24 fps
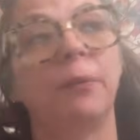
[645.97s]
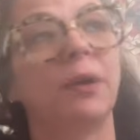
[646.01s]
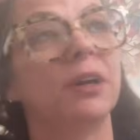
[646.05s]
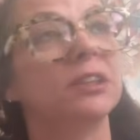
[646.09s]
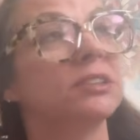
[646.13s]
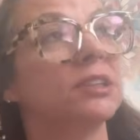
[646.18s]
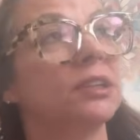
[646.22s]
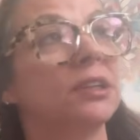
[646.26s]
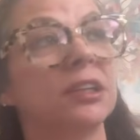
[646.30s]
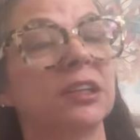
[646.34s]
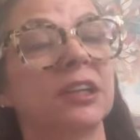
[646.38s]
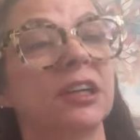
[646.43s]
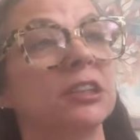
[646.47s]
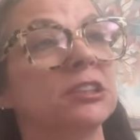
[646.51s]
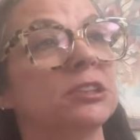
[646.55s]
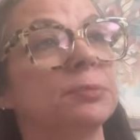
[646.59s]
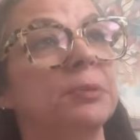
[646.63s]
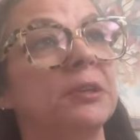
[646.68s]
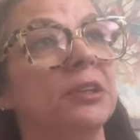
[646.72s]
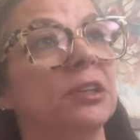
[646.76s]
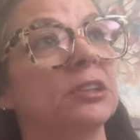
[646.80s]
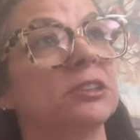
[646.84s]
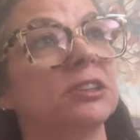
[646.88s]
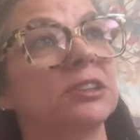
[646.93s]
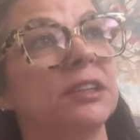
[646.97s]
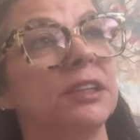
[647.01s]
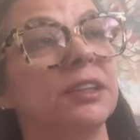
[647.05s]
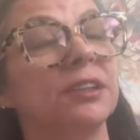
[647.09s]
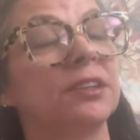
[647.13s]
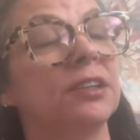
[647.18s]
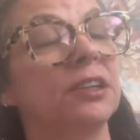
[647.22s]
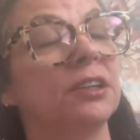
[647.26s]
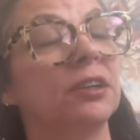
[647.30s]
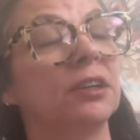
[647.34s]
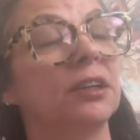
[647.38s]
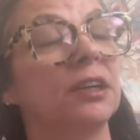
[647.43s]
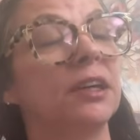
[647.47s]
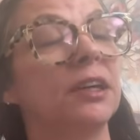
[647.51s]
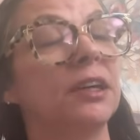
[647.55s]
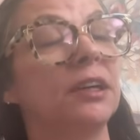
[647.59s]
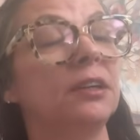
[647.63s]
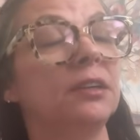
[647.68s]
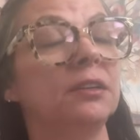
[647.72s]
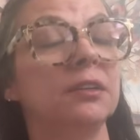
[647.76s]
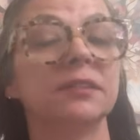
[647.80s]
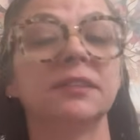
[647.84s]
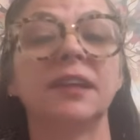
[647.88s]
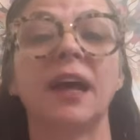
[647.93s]
wasn't a conspiracy
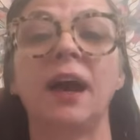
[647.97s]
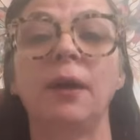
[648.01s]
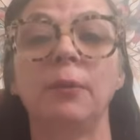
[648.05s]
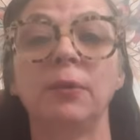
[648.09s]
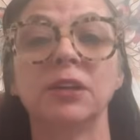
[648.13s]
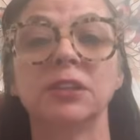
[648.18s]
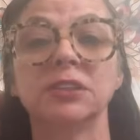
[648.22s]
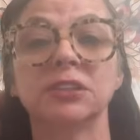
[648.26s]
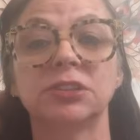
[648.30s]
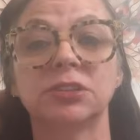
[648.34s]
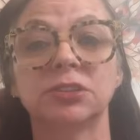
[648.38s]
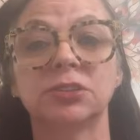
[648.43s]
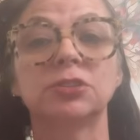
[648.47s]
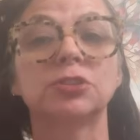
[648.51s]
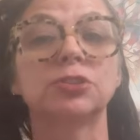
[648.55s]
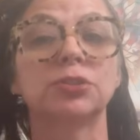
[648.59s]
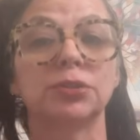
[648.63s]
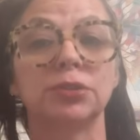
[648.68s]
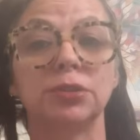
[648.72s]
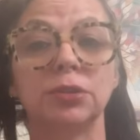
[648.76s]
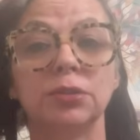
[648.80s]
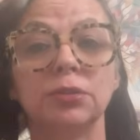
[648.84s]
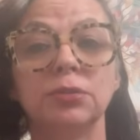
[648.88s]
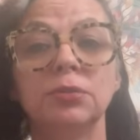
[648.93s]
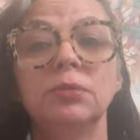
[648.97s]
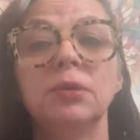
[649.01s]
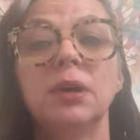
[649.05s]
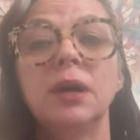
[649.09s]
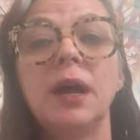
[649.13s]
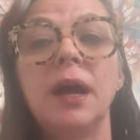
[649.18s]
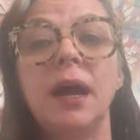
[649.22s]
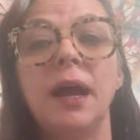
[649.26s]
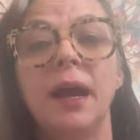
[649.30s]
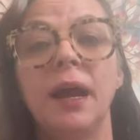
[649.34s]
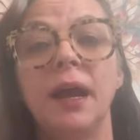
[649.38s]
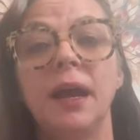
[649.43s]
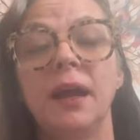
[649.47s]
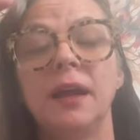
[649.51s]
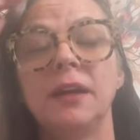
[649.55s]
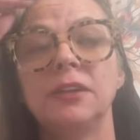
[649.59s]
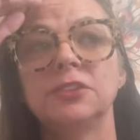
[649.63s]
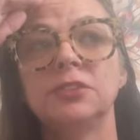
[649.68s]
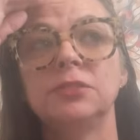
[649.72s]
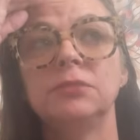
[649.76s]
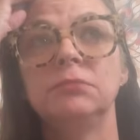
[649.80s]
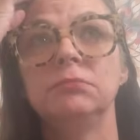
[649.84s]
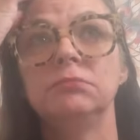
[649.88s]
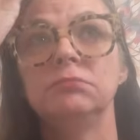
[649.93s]
theory. That was true.
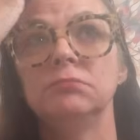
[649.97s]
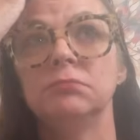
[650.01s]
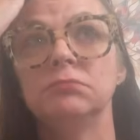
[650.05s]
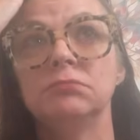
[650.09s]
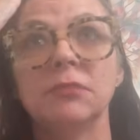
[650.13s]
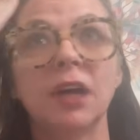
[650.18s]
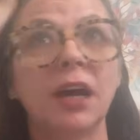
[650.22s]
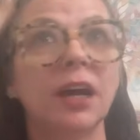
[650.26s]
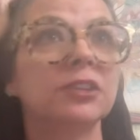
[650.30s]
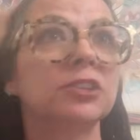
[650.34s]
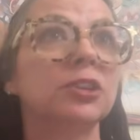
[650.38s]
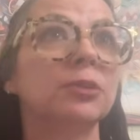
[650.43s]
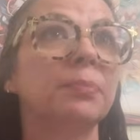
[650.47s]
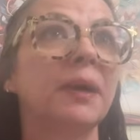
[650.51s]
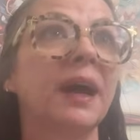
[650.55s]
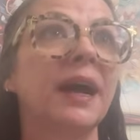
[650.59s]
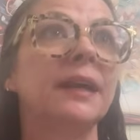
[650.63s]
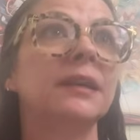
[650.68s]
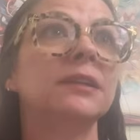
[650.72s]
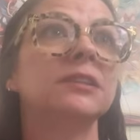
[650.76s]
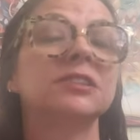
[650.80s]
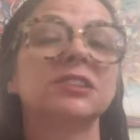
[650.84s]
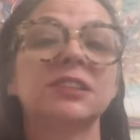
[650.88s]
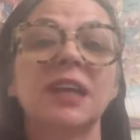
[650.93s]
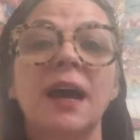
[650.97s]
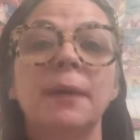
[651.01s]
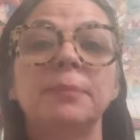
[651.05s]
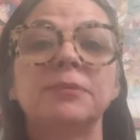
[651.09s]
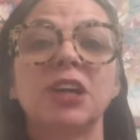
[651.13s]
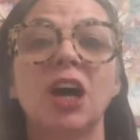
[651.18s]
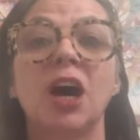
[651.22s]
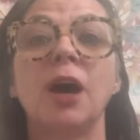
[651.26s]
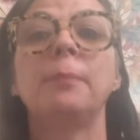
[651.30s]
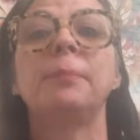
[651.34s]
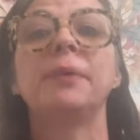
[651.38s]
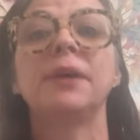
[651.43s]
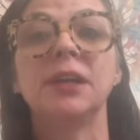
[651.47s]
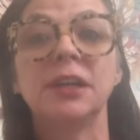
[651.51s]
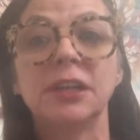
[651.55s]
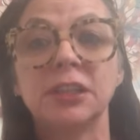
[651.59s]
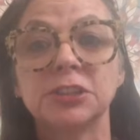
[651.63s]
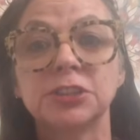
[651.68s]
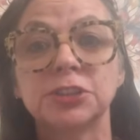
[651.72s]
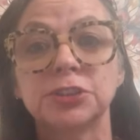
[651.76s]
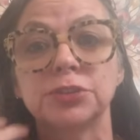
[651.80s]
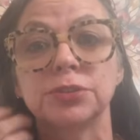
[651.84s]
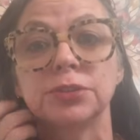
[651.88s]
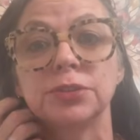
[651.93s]
And Hunter Biden's laptop
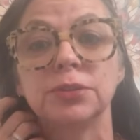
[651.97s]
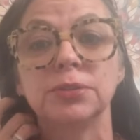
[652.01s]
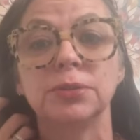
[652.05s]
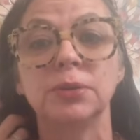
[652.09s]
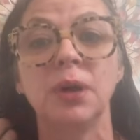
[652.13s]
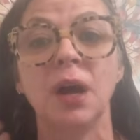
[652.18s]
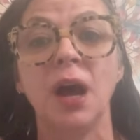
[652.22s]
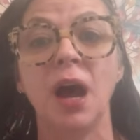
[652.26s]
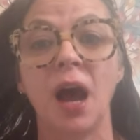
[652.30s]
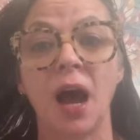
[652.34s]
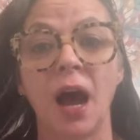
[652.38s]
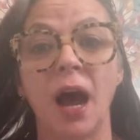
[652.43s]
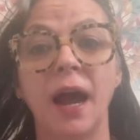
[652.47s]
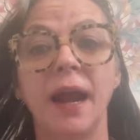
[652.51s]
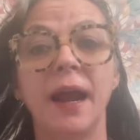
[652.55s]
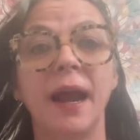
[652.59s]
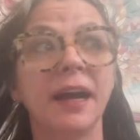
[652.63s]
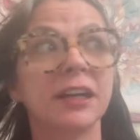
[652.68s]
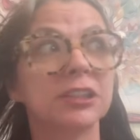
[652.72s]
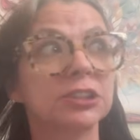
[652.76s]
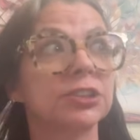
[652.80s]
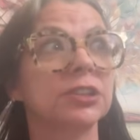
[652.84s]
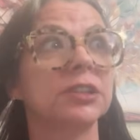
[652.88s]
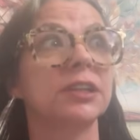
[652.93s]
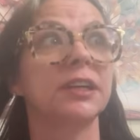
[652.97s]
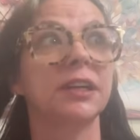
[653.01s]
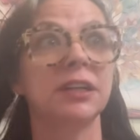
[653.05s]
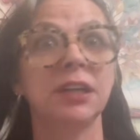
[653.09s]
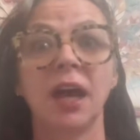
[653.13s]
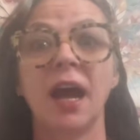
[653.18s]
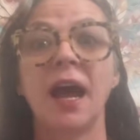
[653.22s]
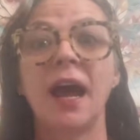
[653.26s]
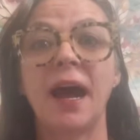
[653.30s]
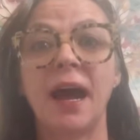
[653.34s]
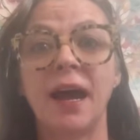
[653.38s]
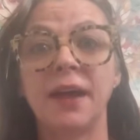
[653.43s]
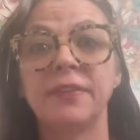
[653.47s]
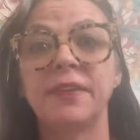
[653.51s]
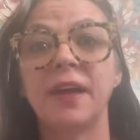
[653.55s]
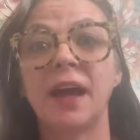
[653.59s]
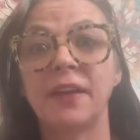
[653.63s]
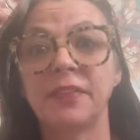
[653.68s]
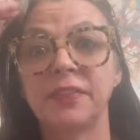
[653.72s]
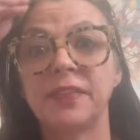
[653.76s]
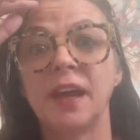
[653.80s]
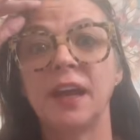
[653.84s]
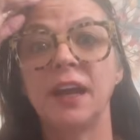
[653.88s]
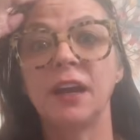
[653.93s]
is true. I actually had
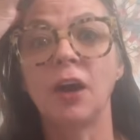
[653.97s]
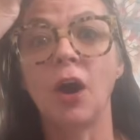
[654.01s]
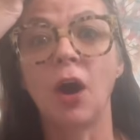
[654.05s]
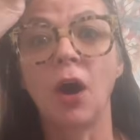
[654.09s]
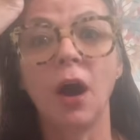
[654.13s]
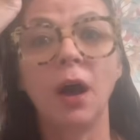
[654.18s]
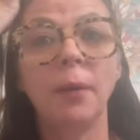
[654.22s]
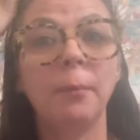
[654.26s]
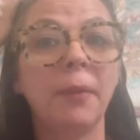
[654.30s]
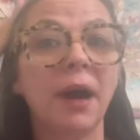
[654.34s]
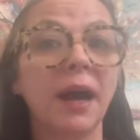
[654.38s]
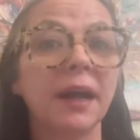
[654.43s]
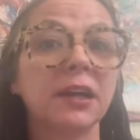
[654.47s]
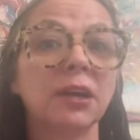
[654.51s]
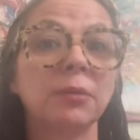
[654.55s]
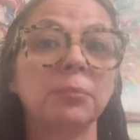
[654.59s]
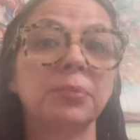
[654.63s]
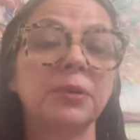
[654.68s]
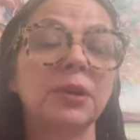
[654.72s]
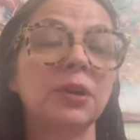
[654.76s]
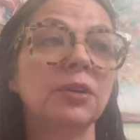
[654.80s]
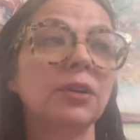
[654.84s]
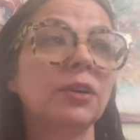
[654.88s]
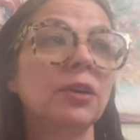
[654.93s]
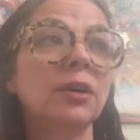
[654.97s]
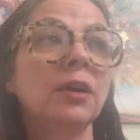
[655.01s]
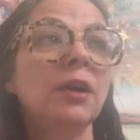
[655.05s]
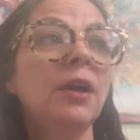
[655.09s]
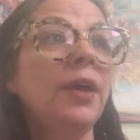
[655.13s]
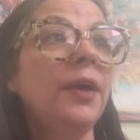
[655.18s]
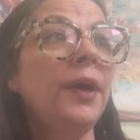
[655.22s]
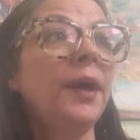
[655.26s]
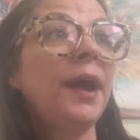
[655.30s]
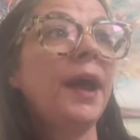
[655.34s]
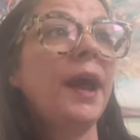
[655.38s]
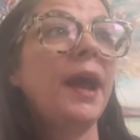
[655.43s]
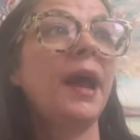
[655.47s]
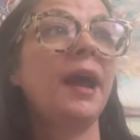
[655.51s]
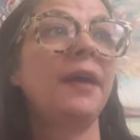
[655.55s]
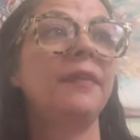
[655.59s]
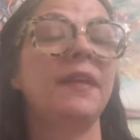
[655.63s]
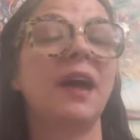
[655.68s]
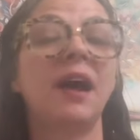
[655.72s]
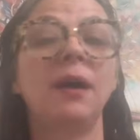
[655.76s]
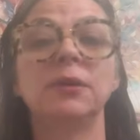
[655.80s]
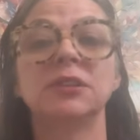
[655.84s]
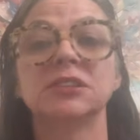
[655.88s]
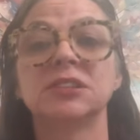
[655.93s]
that thing on my computer,
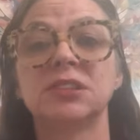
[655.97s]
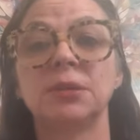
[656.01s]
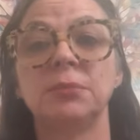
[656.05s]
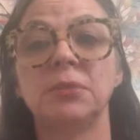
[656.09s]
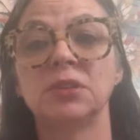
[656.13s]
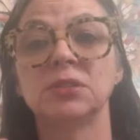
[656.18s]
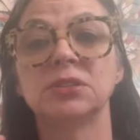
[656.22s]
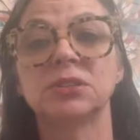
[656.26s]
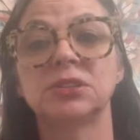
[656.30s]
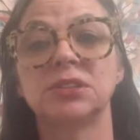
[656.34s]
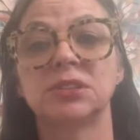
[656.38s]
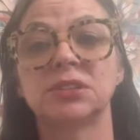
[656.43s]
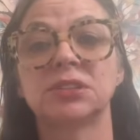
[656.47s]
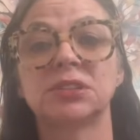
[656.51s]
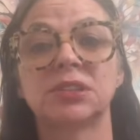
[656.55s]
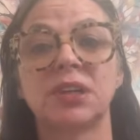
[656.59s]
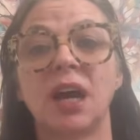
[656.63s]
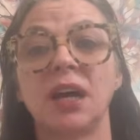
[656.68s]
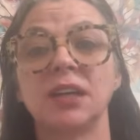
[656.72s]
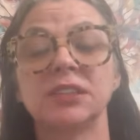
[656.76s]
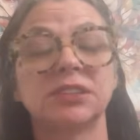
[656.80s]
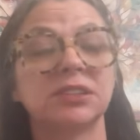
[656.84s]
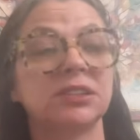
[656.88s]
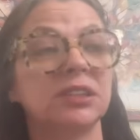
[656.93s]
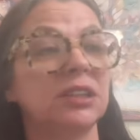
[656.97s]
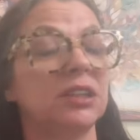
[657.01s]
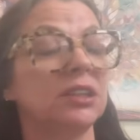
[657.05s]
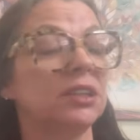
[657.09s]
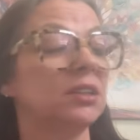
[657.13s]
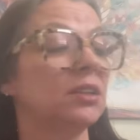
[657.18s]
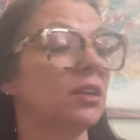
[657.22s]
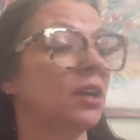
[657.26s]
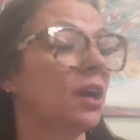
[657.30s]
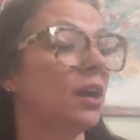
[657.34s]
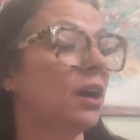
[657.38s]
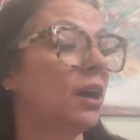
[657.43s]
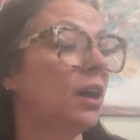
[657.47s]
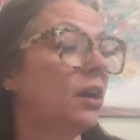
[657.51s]
and that was the most disgusting.